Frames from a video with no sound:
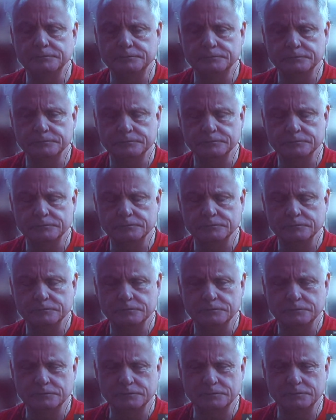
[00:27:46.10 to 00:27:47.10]

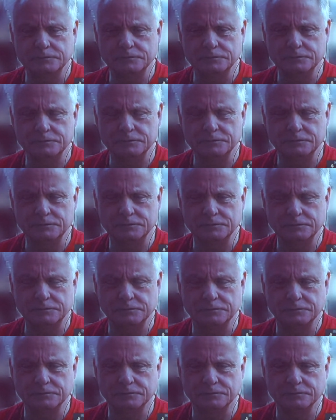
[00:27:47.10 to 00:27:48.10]

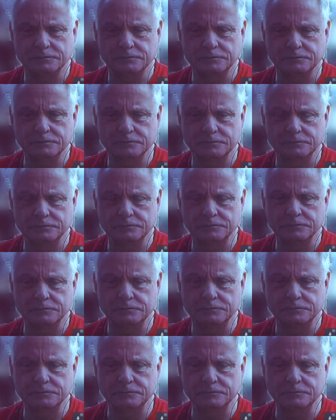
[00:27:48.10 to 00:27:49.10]

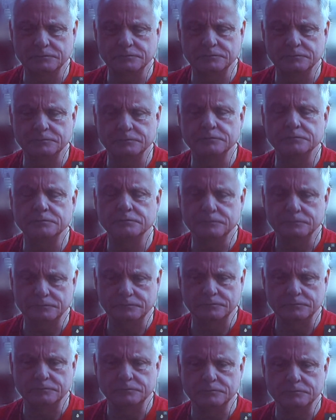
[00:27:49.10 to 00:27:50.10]

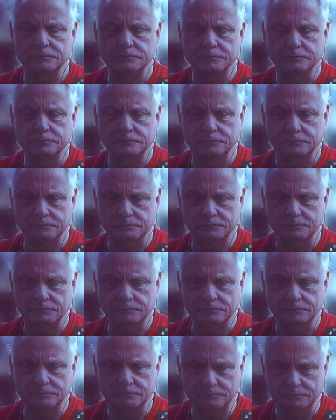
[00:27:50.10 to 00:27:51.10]

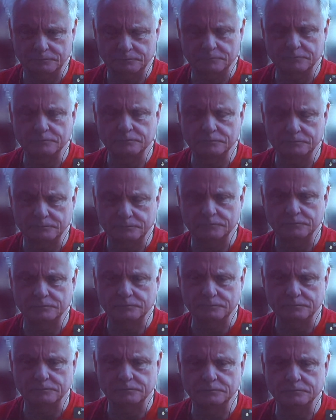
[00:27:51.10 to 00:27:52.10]

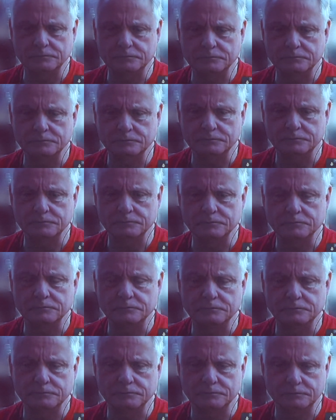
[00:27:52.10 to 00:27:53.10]

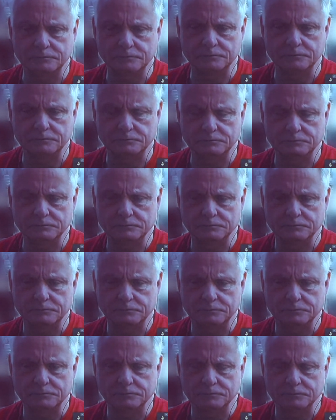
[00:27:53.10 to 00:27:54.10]
No words are spoken by the person on screen.